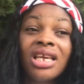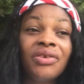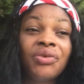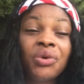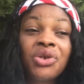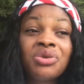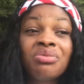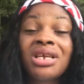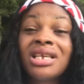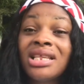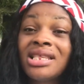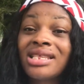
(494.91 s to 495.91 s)
If you want to
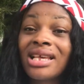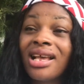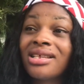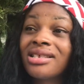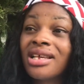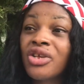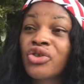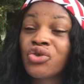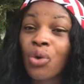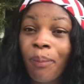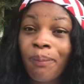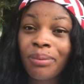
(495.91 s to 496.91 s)
make it as a
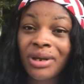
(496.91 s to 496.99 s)
soap,